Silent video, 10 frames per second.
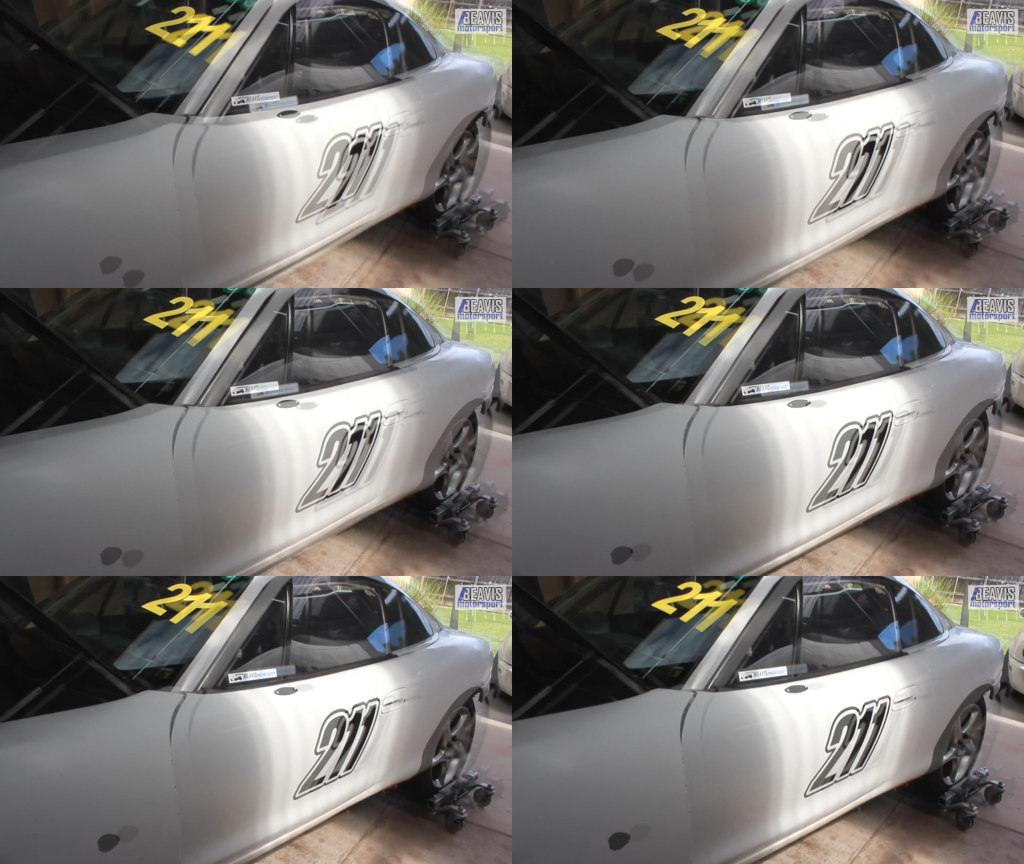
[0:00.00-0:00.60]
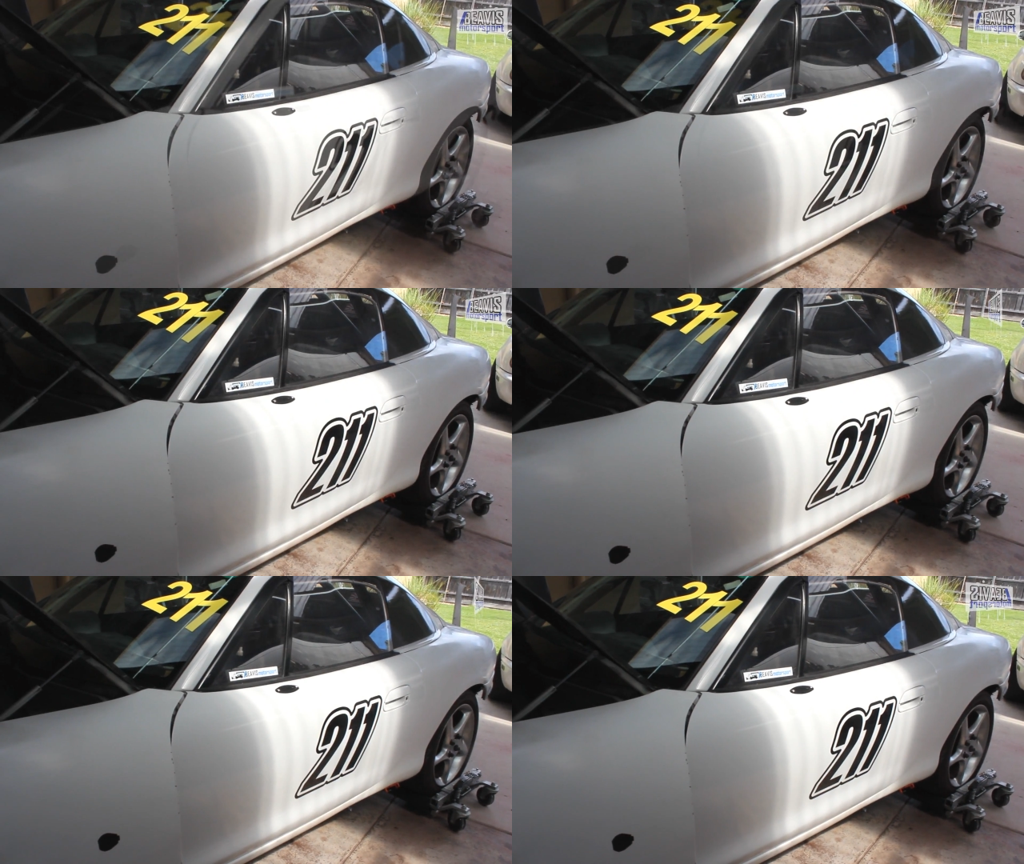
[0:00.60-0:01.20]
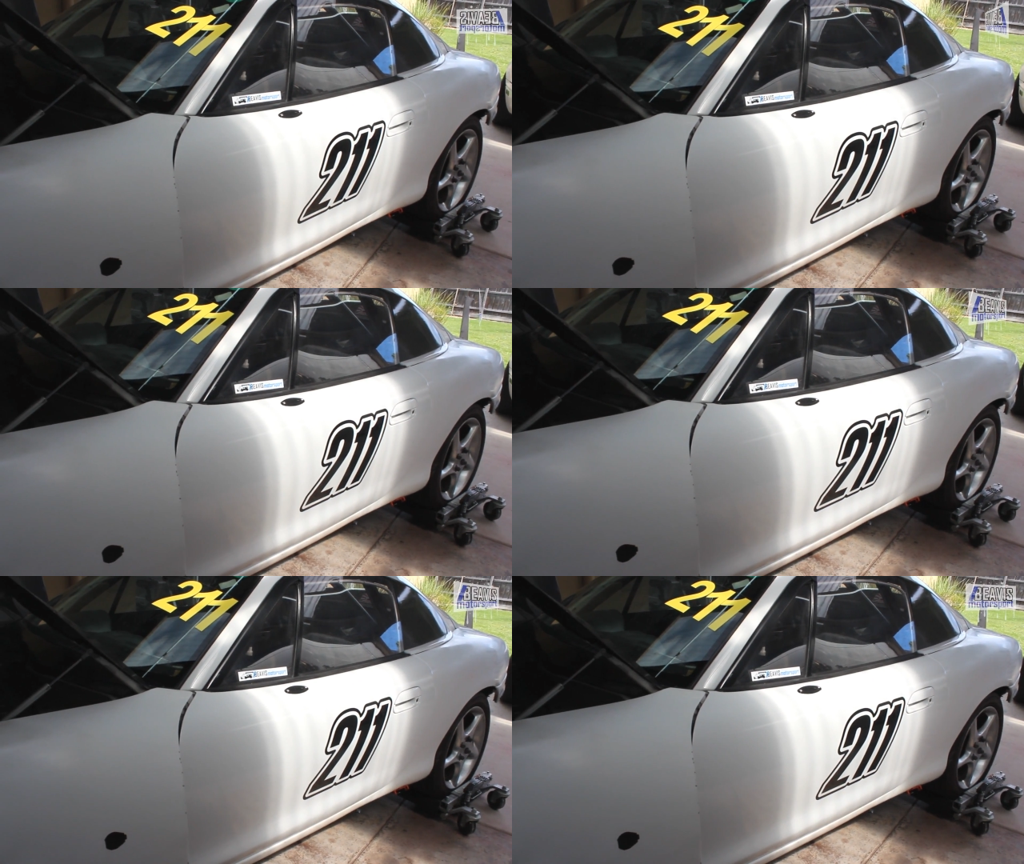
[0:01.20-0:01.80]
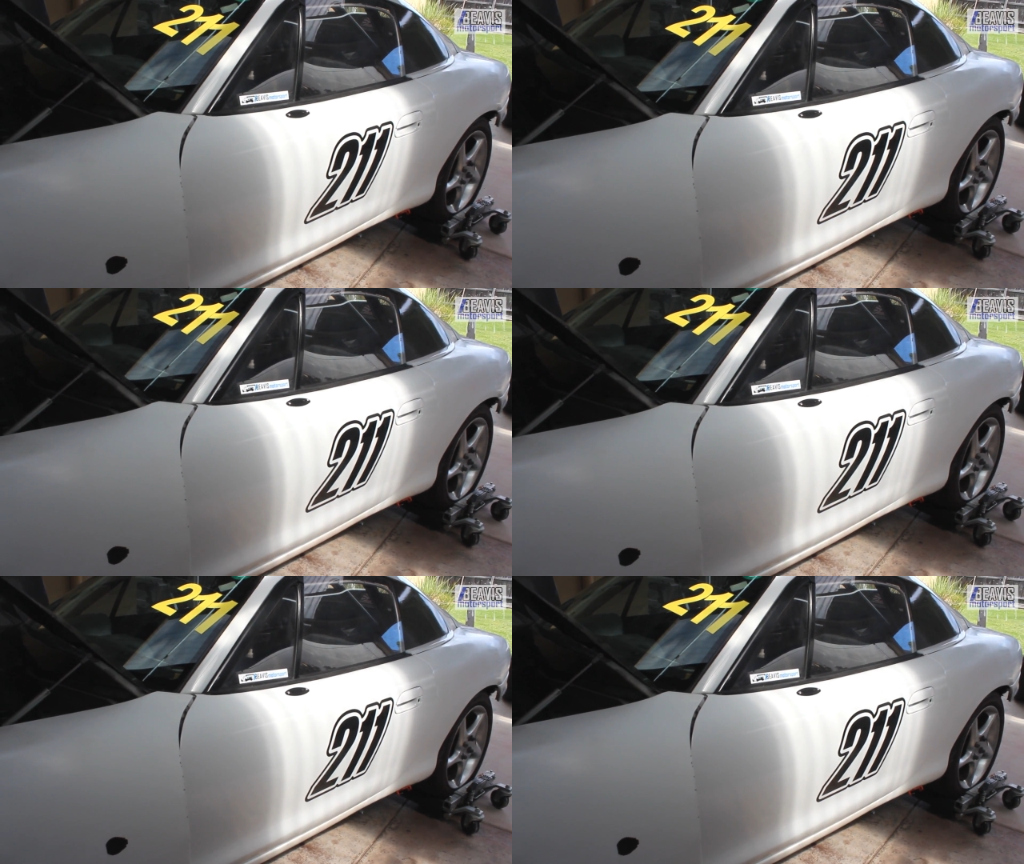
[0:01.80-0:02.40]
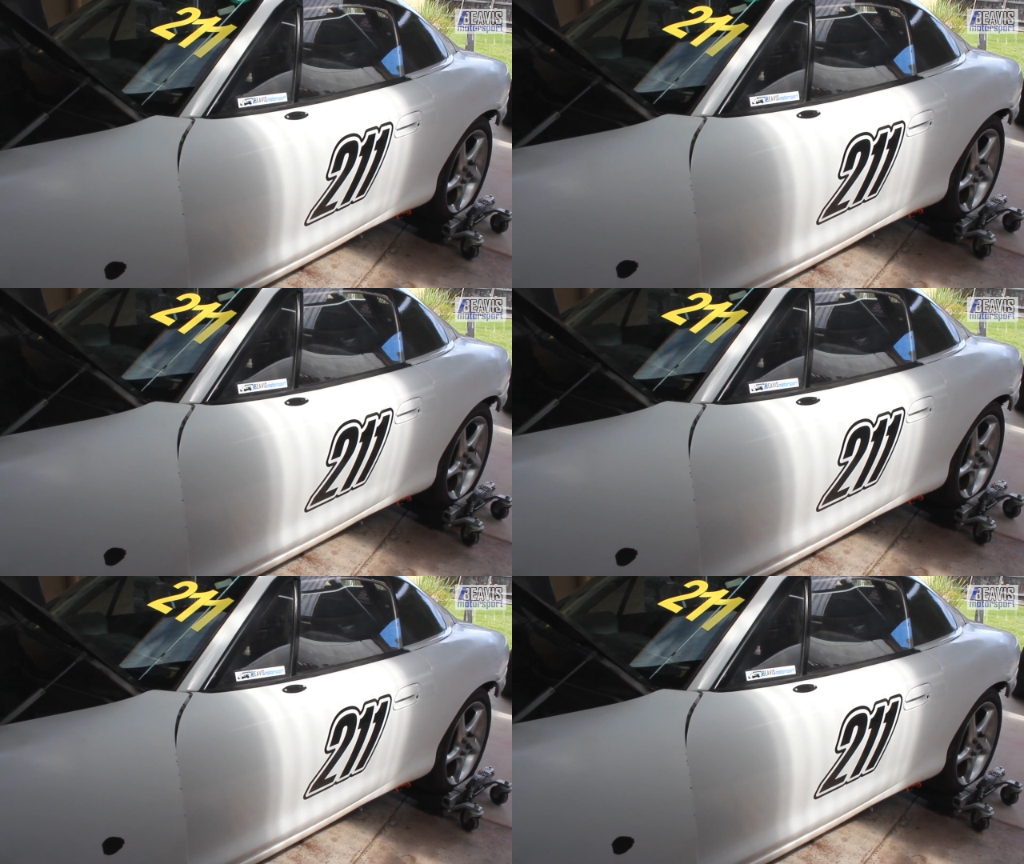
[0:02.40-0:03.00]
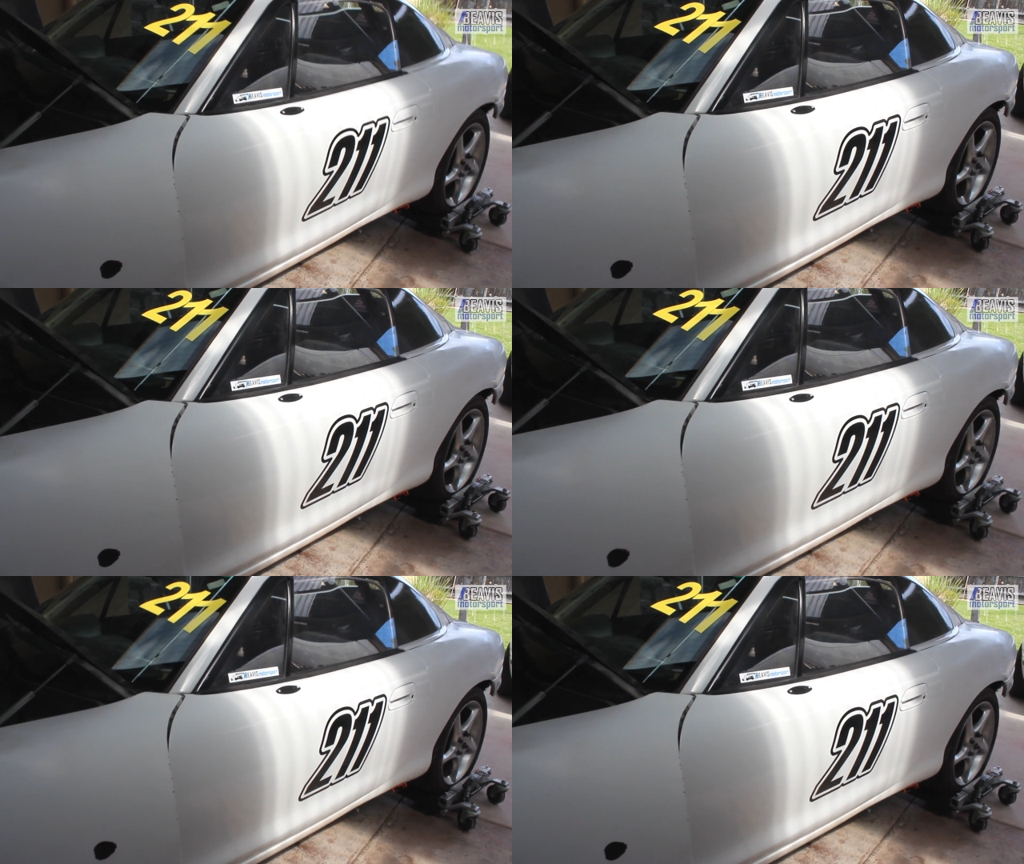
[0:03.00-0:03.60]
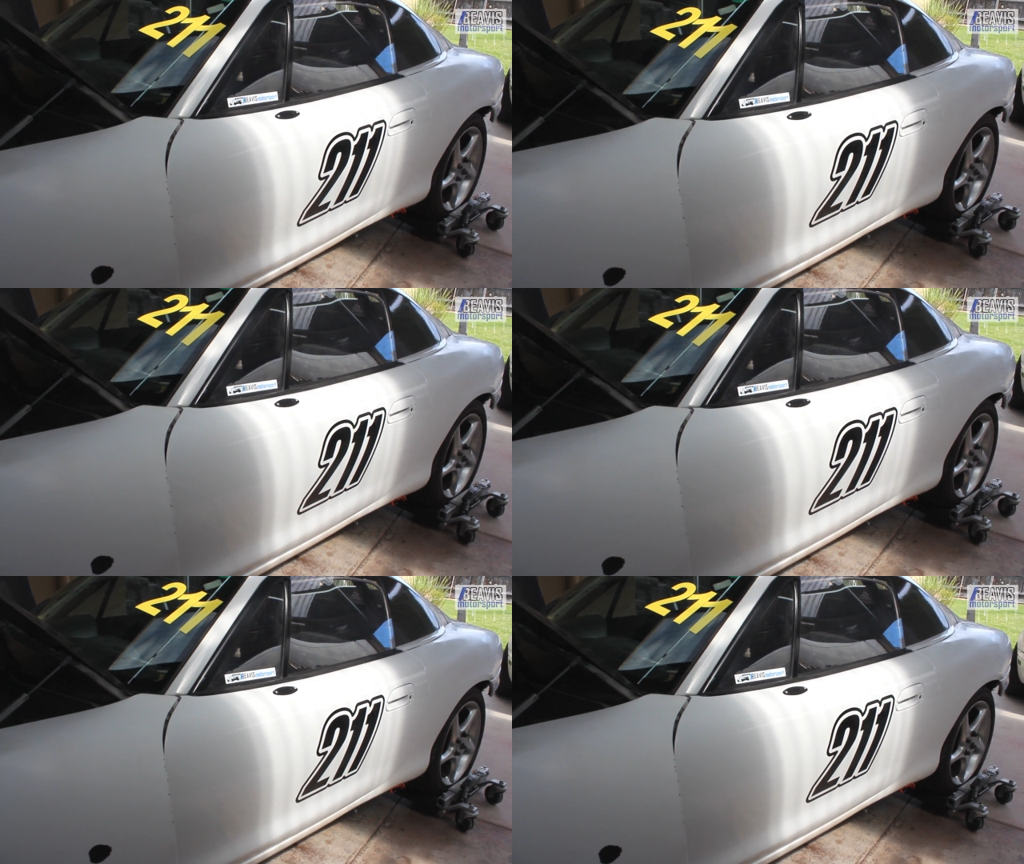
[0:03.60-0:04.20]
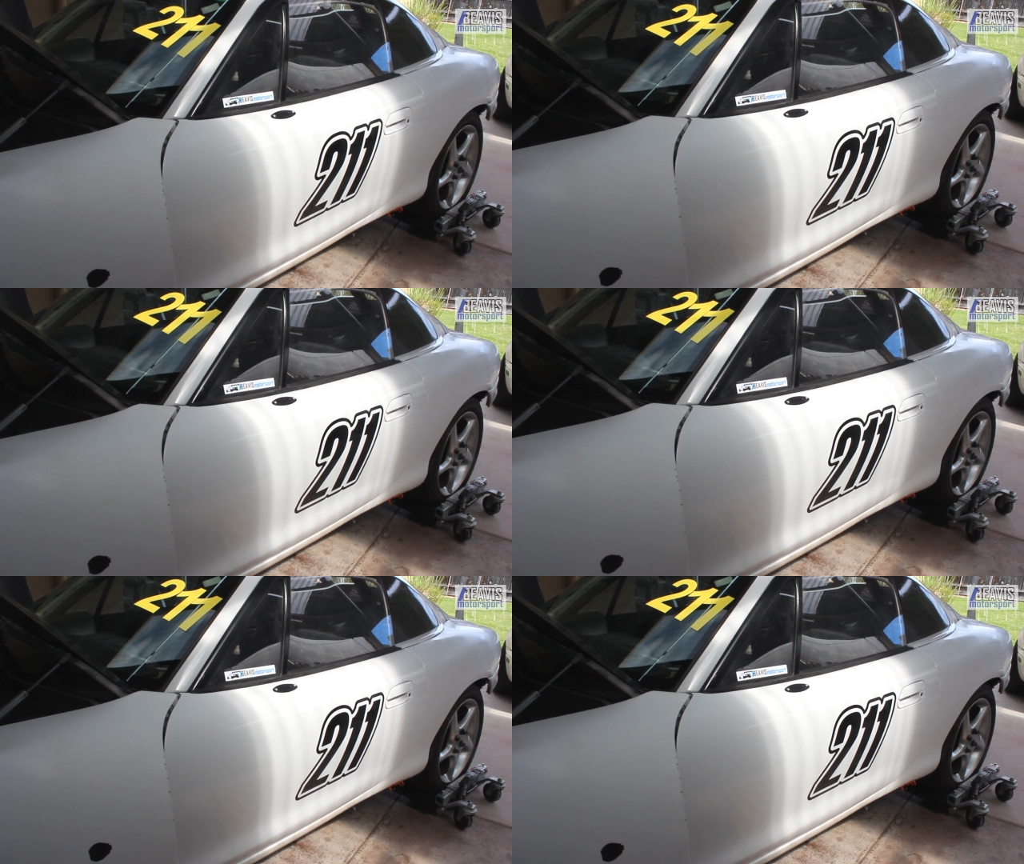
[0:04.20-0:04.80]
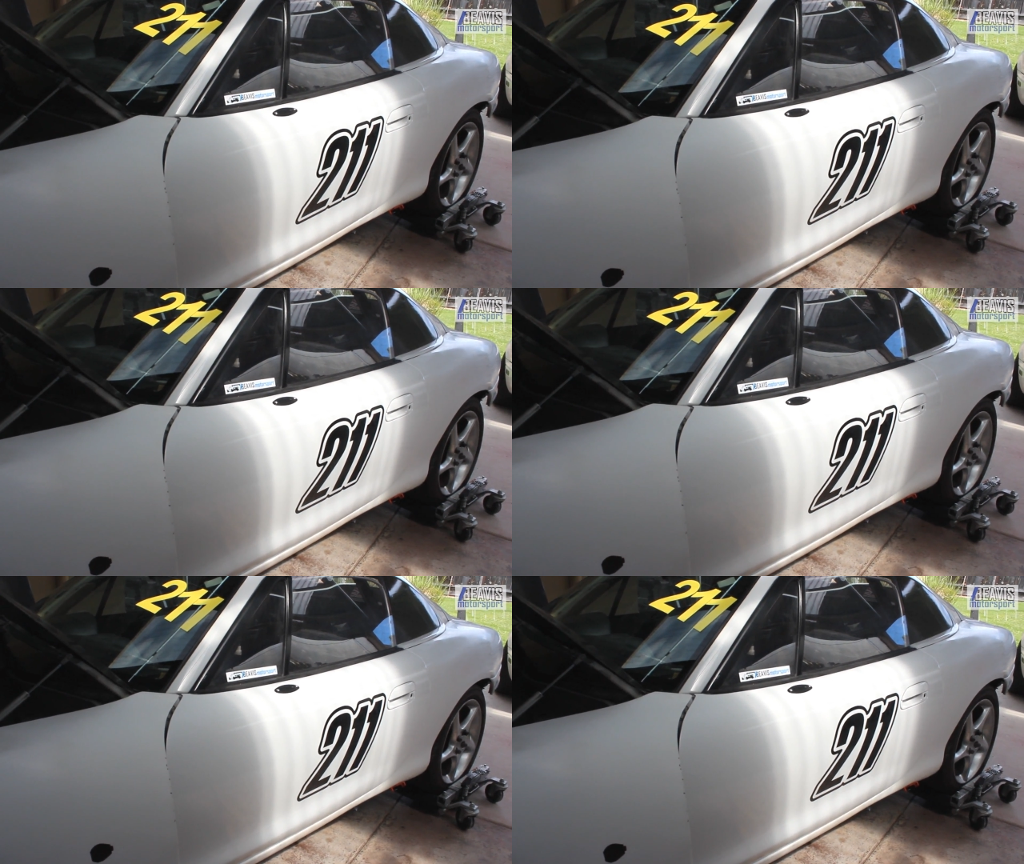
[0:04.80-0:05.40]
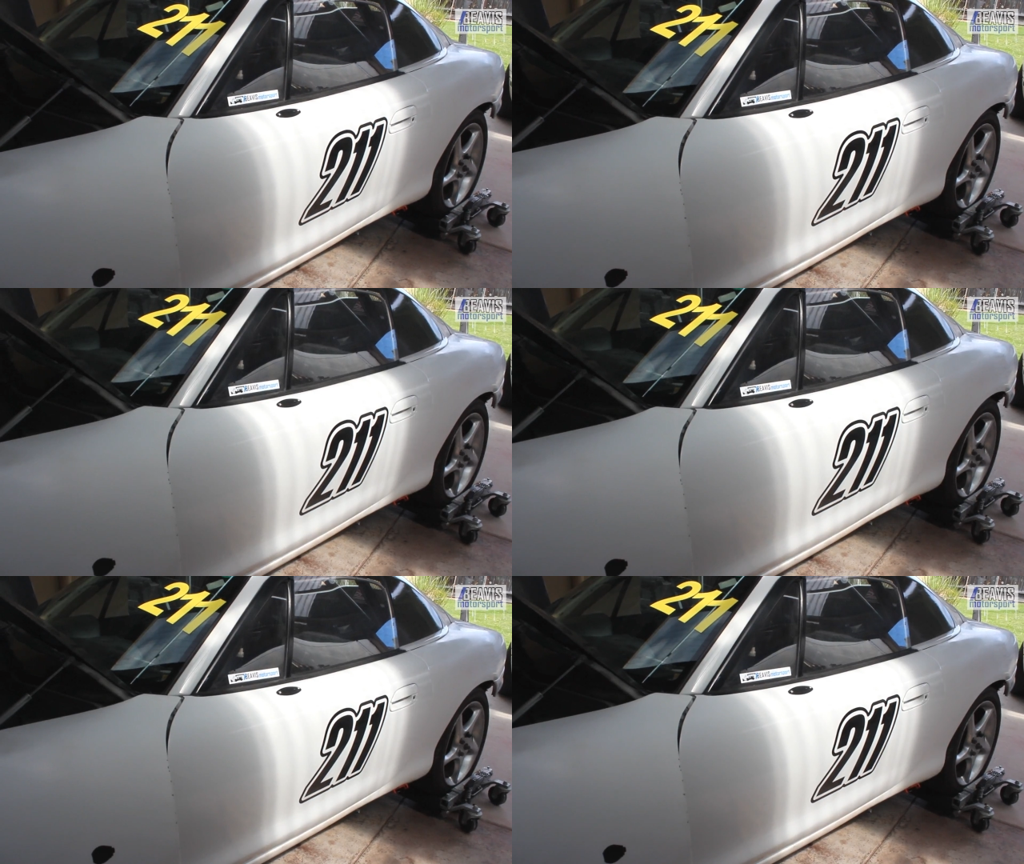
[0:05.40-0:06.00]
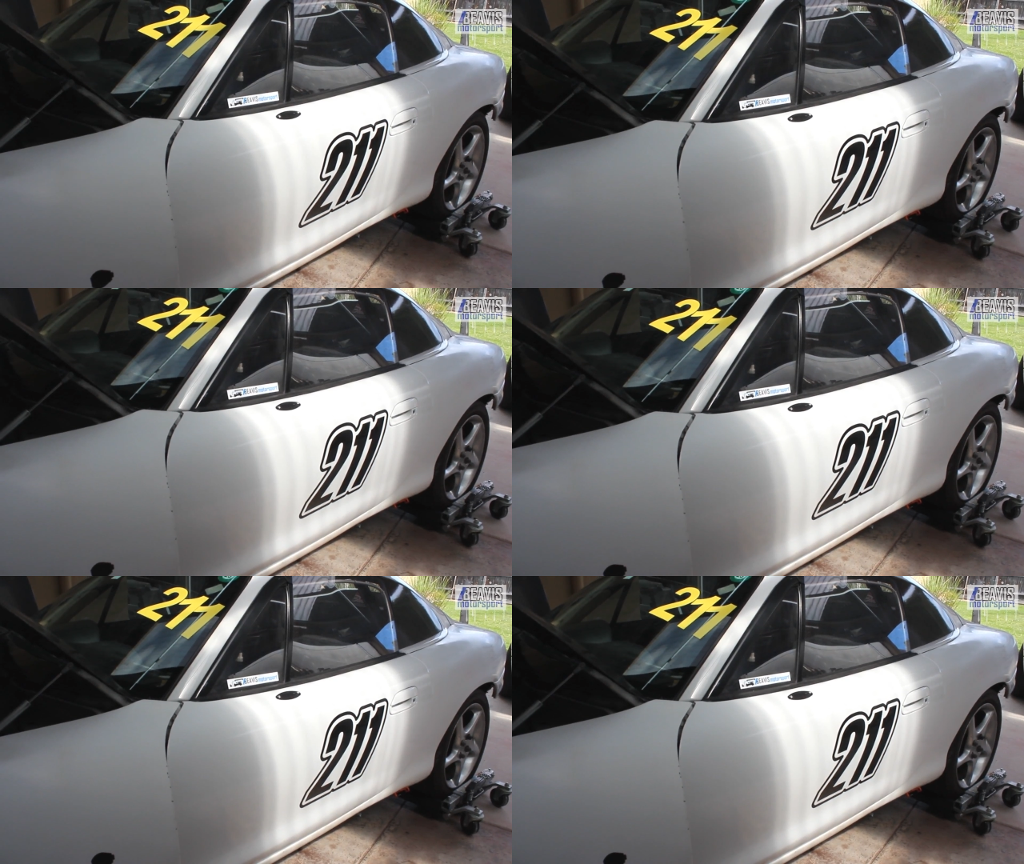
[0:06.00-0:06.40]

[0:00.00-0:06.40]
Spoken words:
No face is visible, so there are no lips to read.